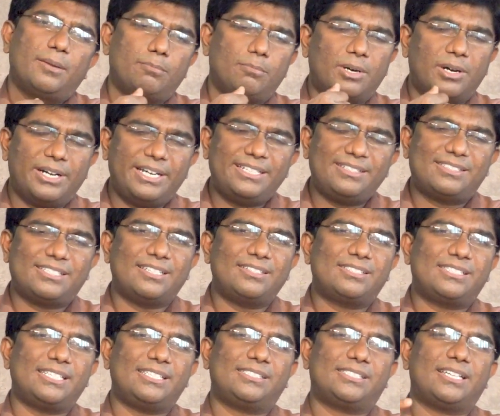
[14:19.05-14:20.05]
burning
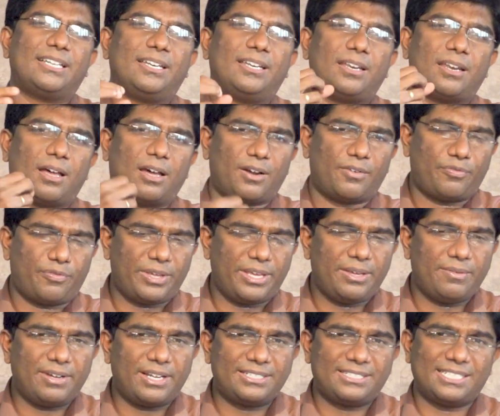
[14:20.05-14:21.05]
sensation or
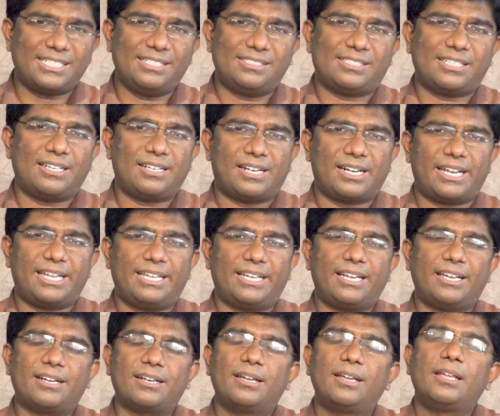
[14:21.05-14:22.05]
fever, chills and dry
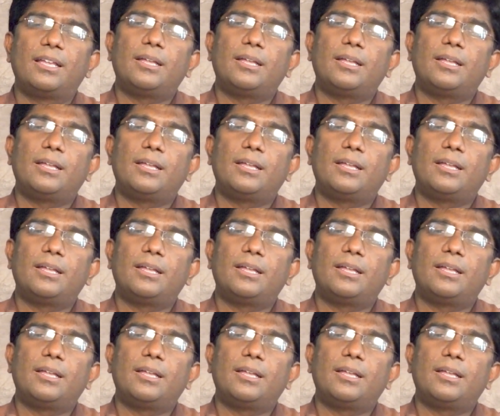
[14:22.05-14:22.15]
hair.